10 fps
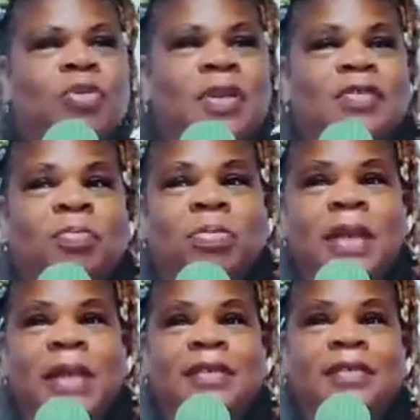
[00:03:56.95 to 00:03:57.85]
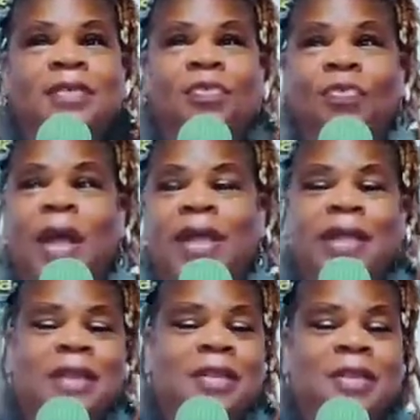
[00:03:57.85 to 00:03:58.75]
this place right
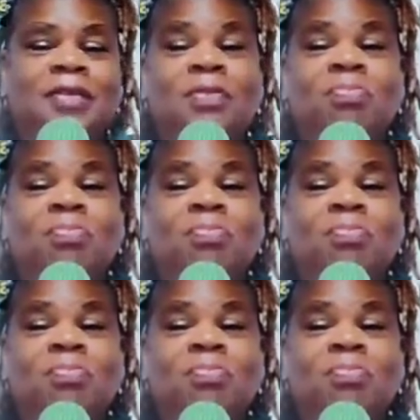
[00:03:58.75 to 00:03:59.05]
in this